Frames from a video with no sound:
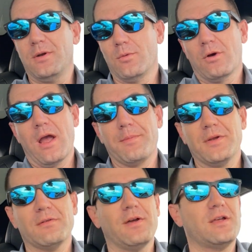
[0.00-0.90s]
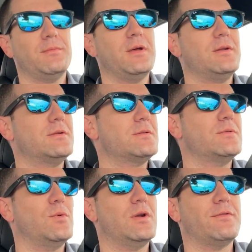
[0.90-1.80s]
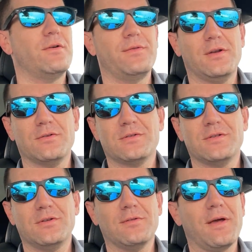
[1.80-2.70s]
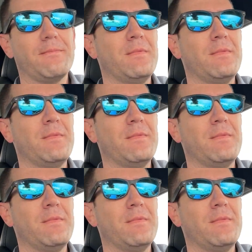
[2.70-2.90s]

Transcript: And we're happy to recommend one of our vendors to do that.